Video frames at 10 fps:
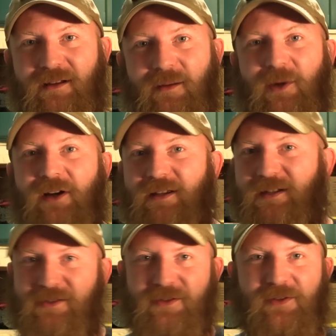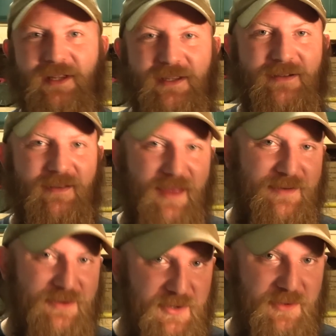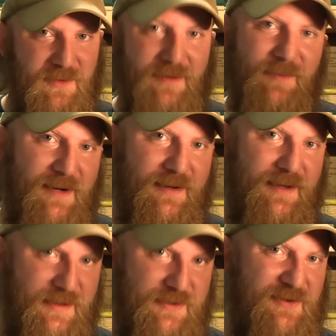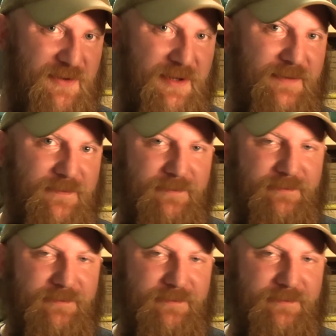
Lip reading: American history. You know, that new American history.